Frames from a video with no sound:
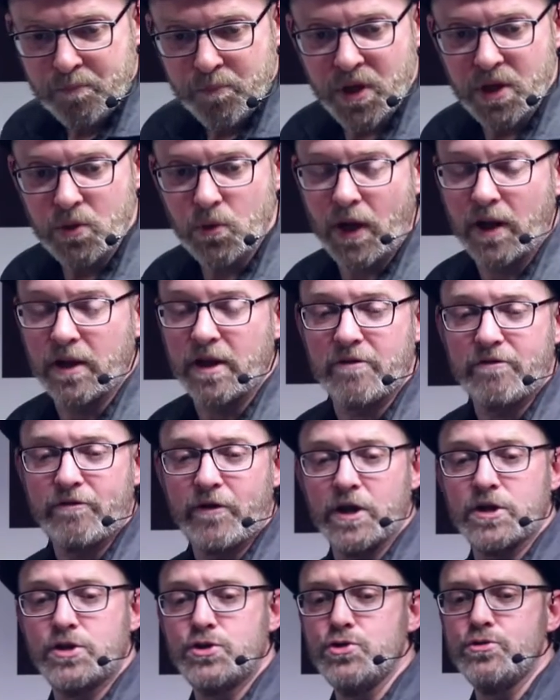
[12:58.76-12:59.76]
Meanwhile, they
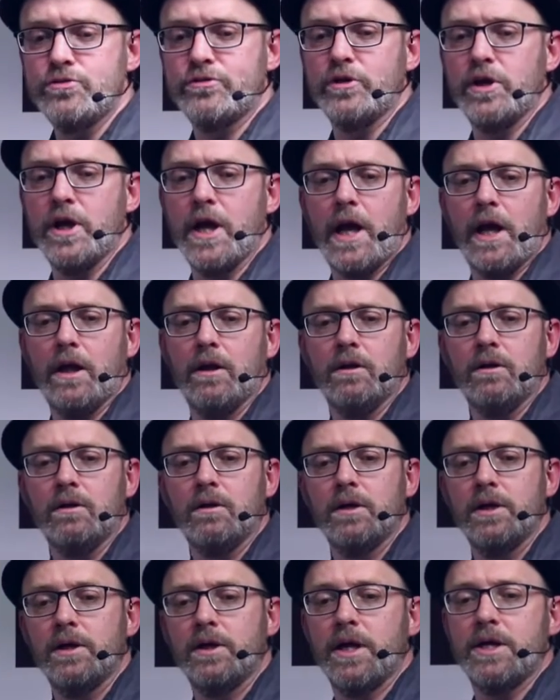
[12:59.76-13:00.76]
fight tooth and nail
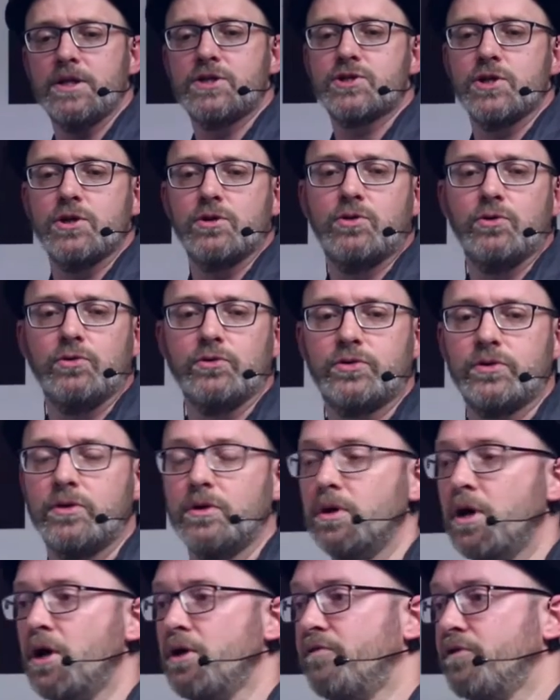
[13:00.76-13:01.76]
against so-called
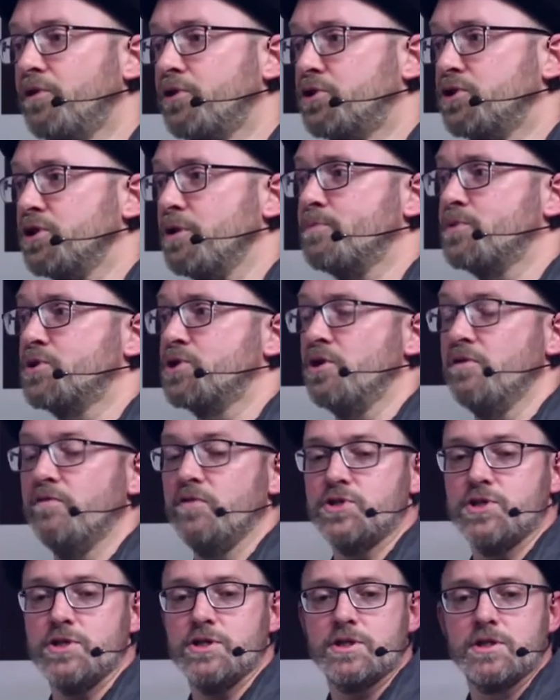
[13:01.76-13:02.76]
over-the-top
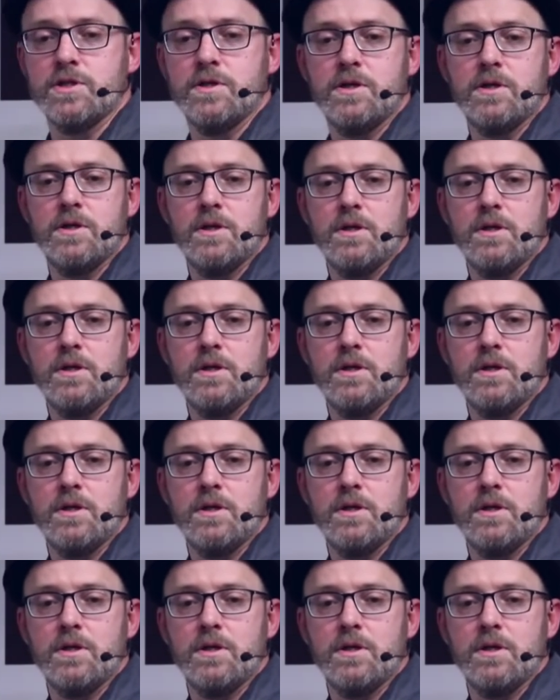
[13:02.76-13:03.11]
services,